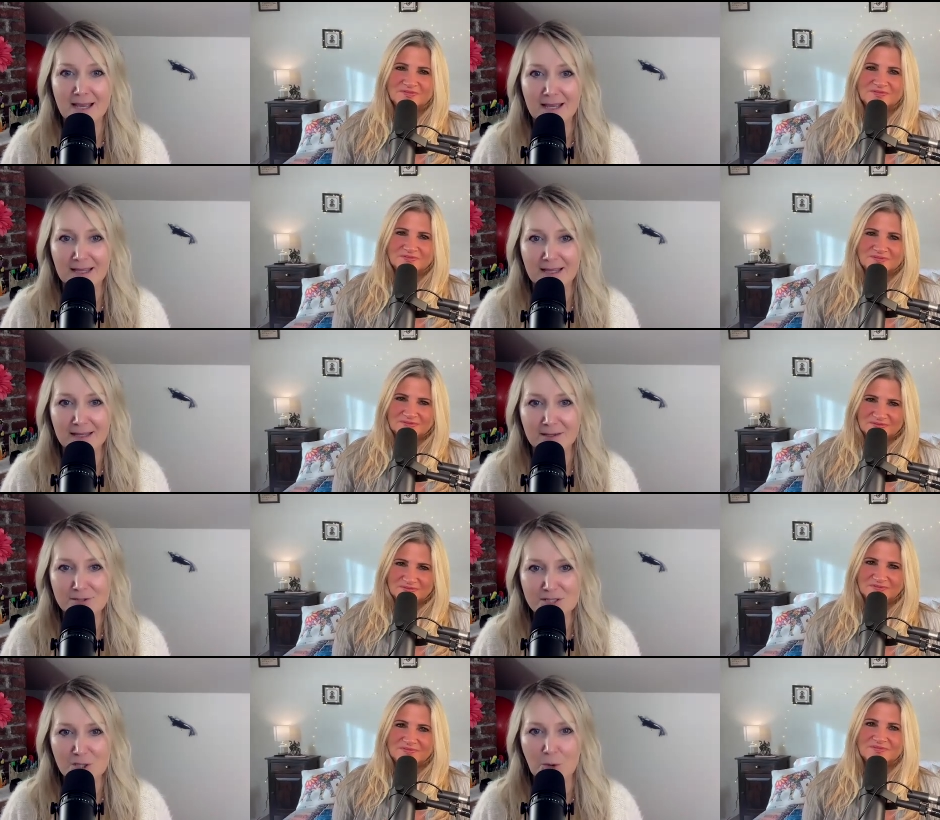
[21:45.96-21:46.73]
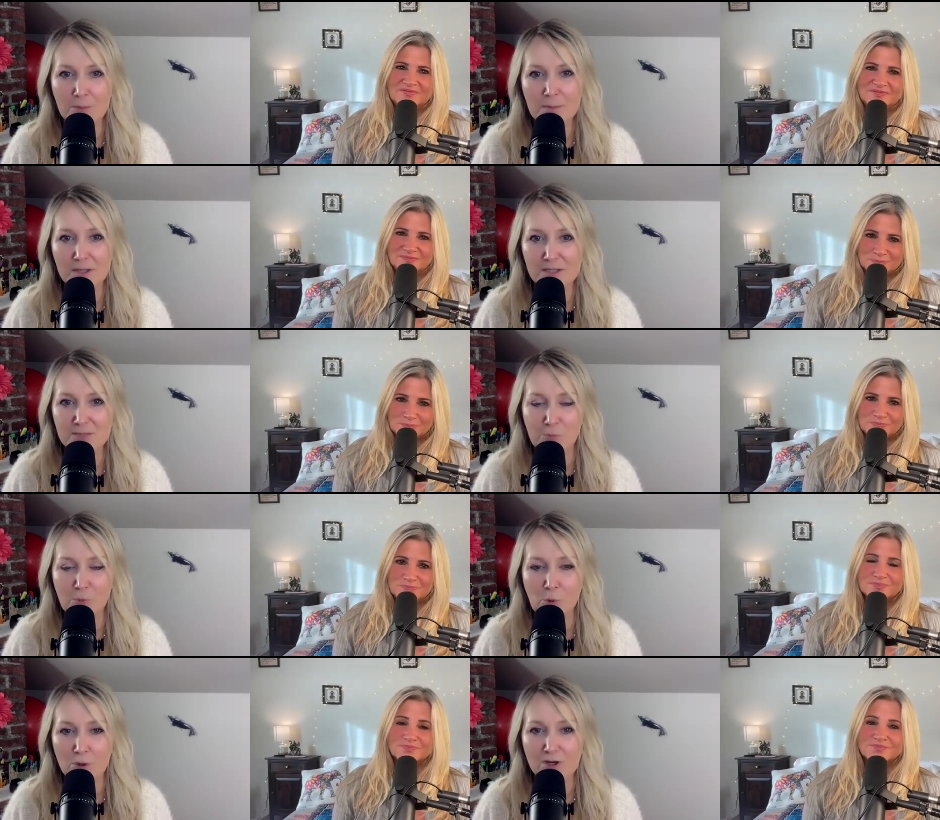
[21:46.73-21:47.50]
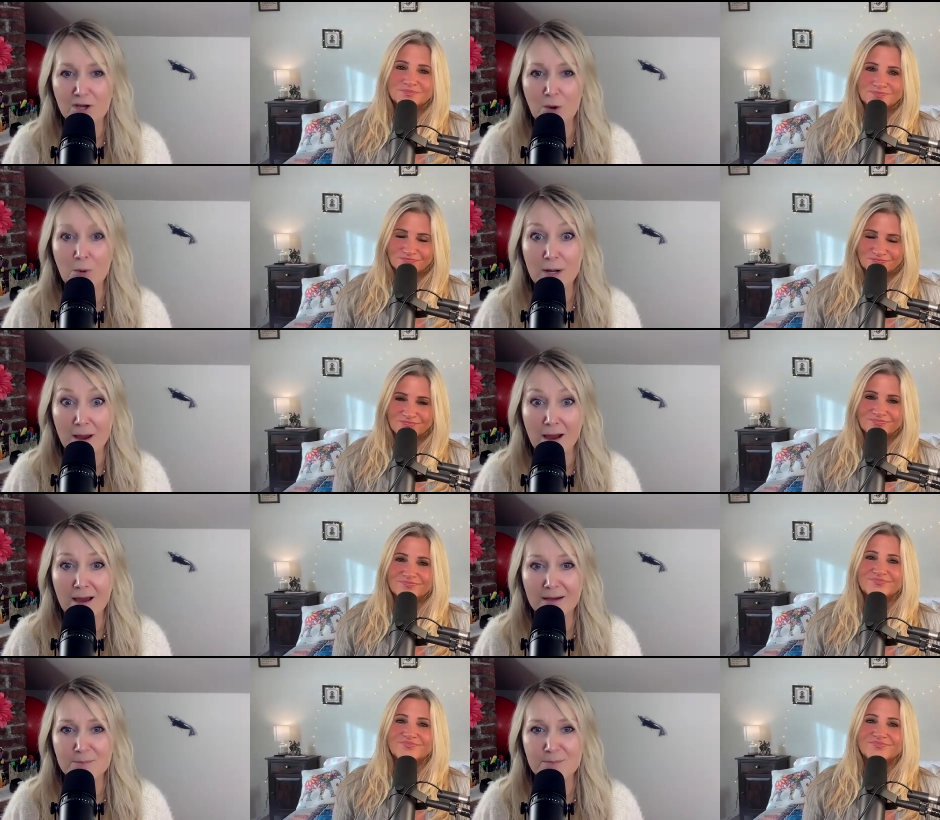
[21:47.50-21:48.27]
Speaker 1: And there's so much more going
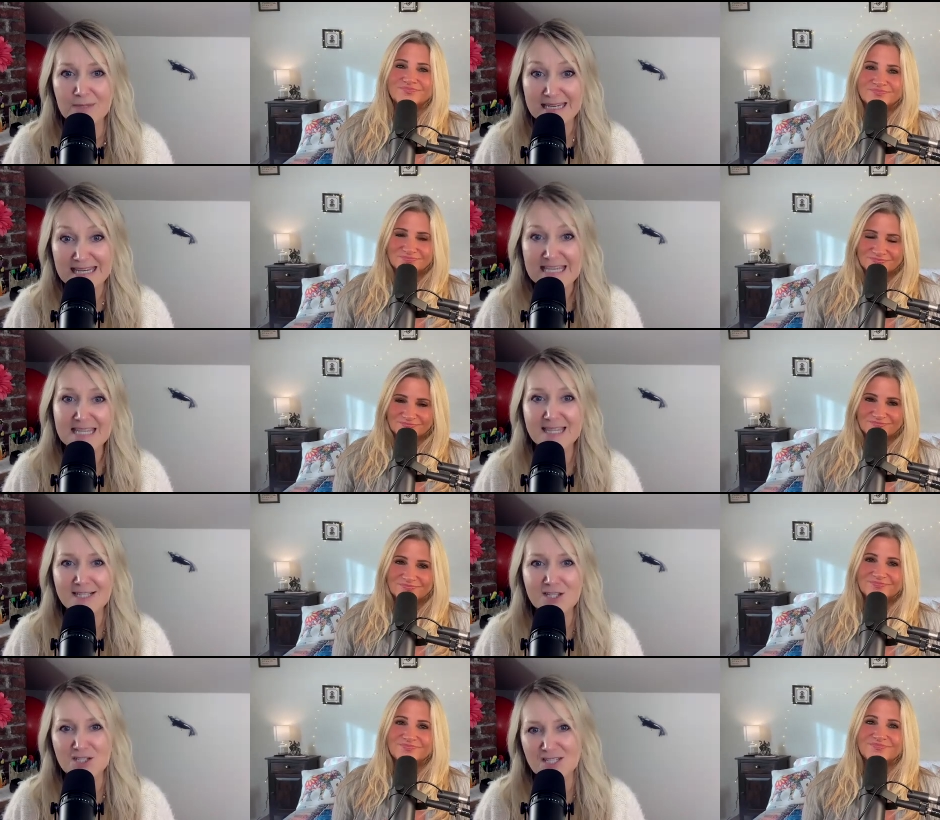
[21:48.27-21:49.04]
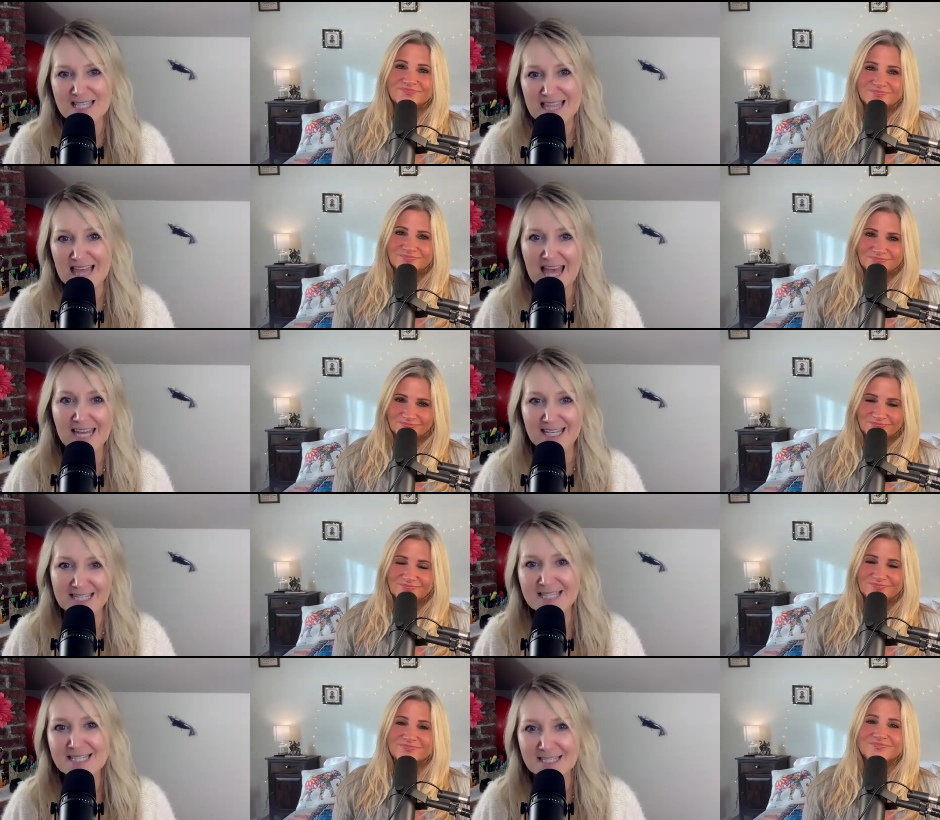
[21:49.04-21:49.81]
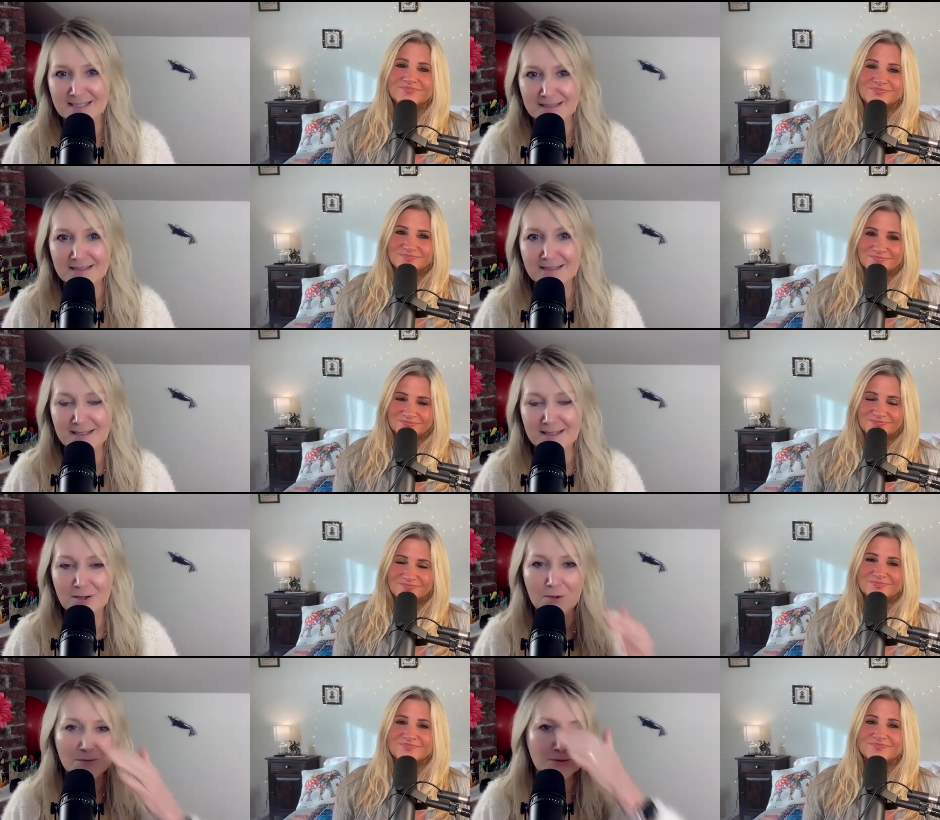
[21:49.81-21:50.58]
on beneath just that incident, you
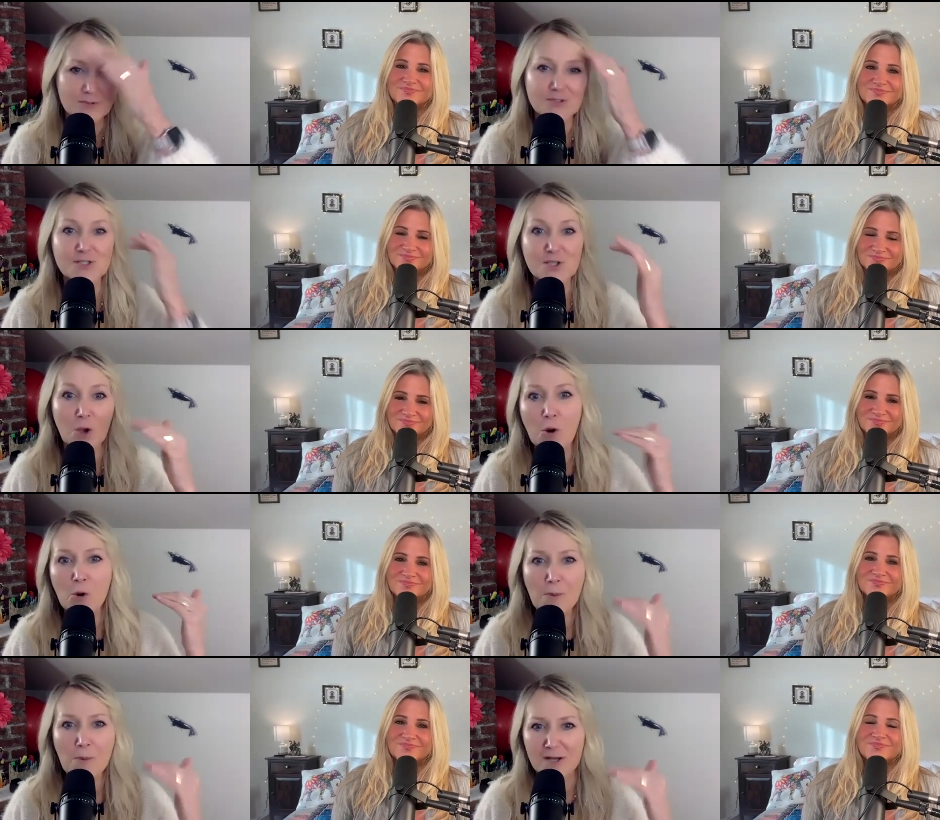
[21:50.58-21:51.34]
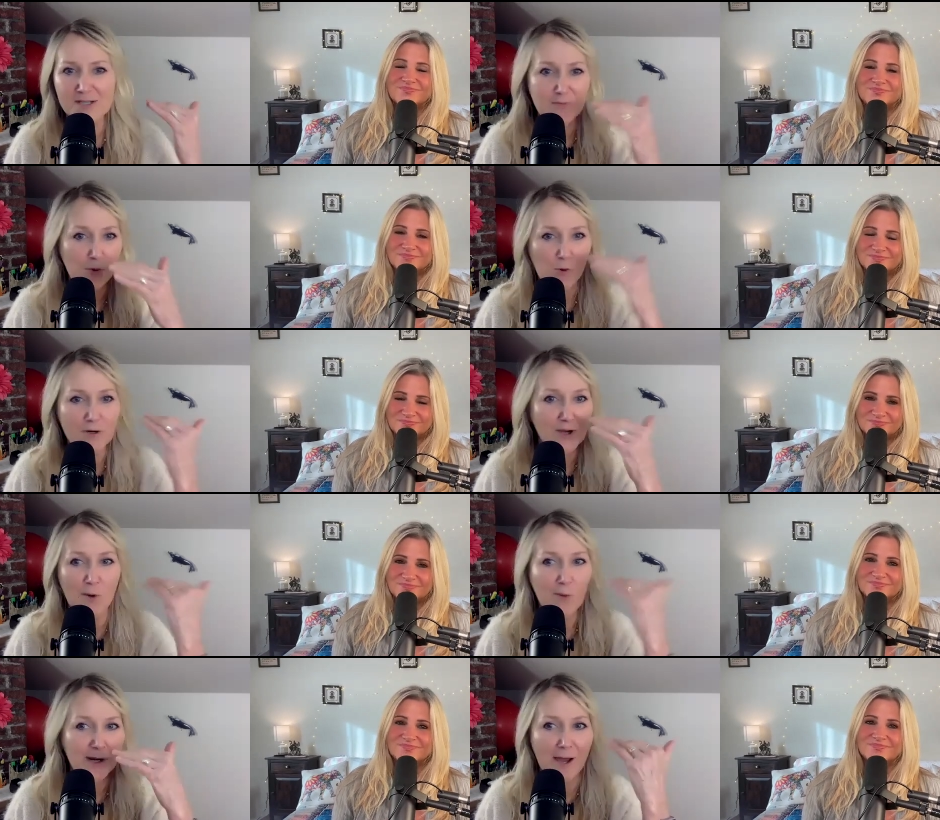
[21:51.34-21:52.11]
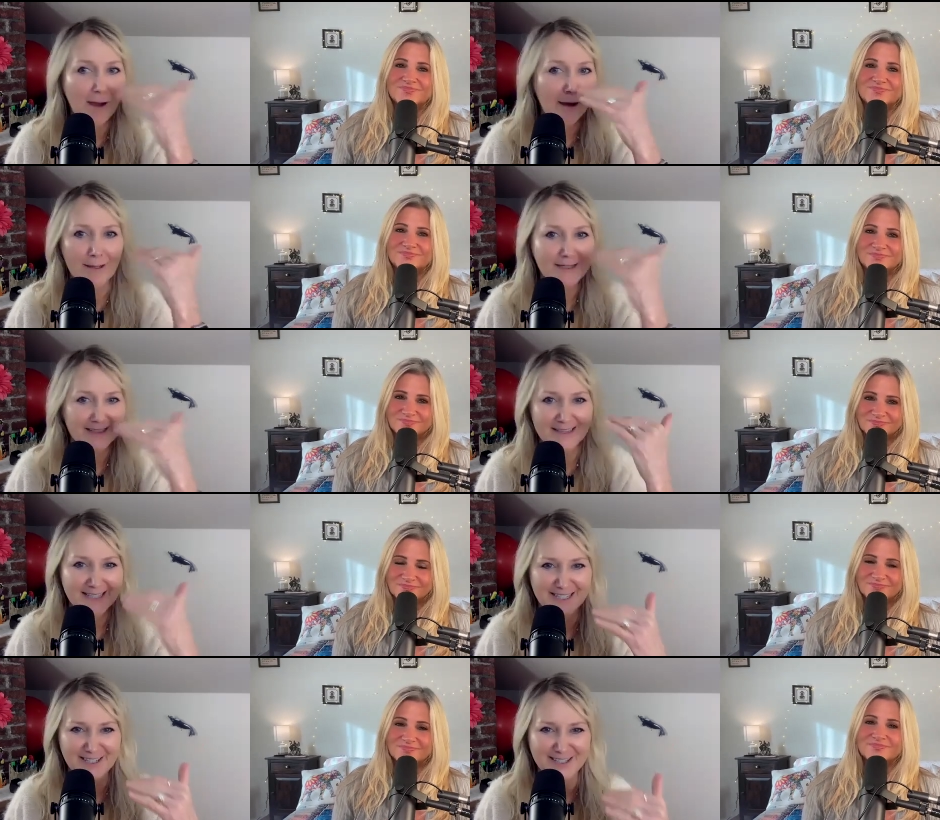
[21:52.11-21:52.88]
know, there's so much more going on in
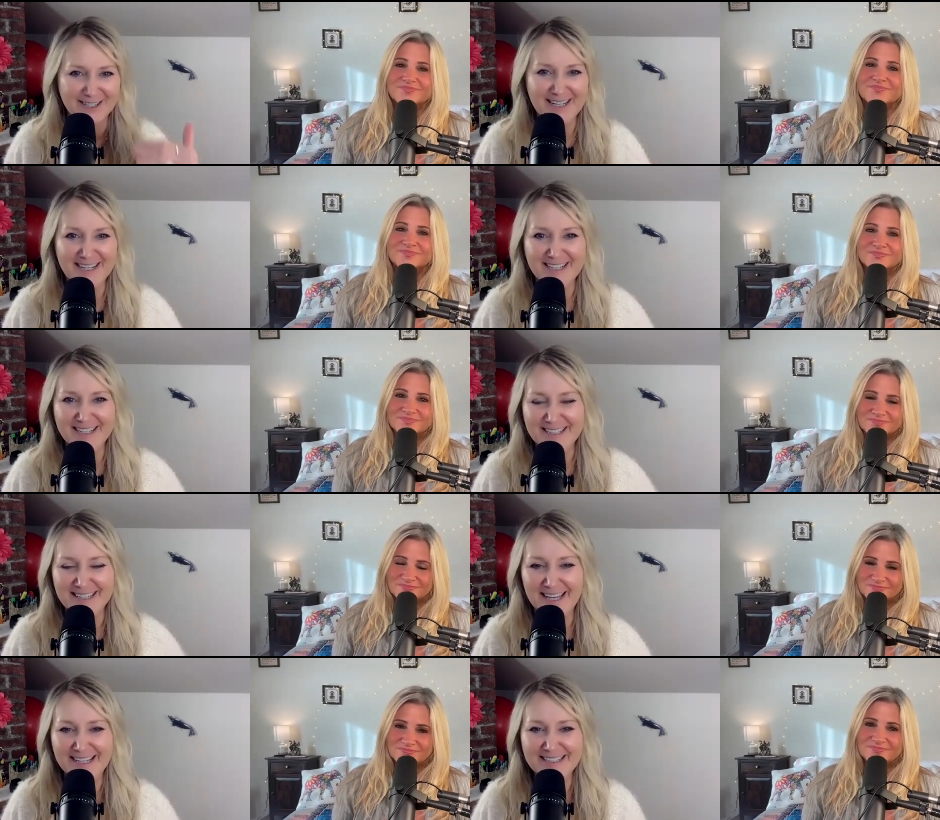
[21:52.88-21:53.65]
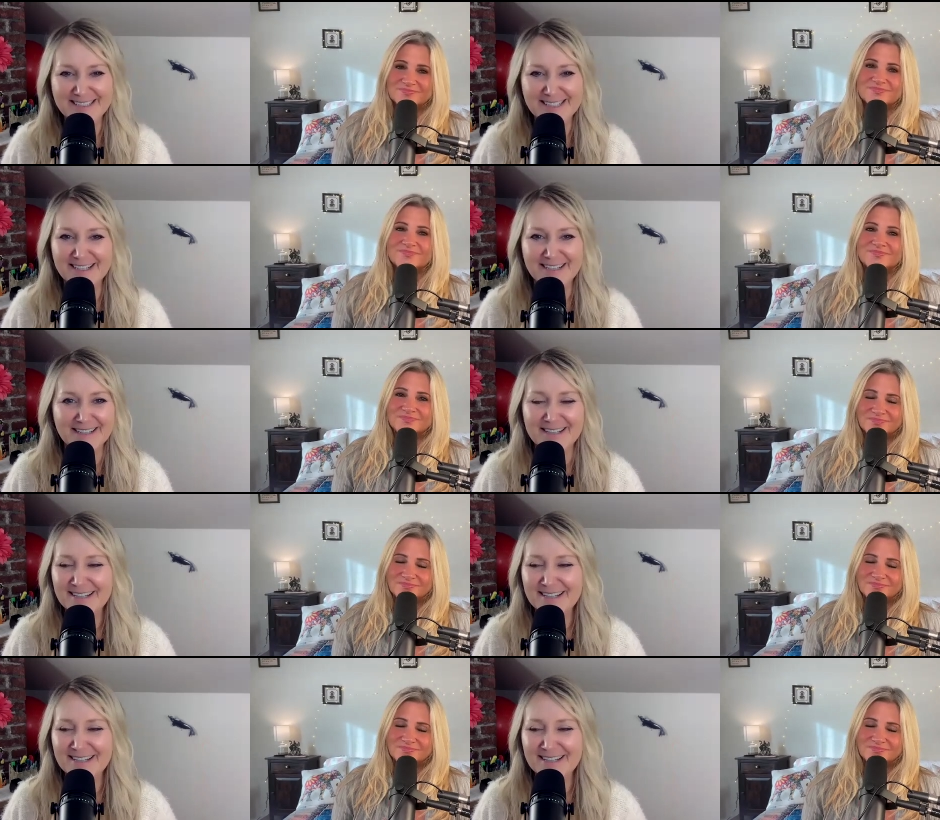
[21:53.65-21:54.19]
there that, uh,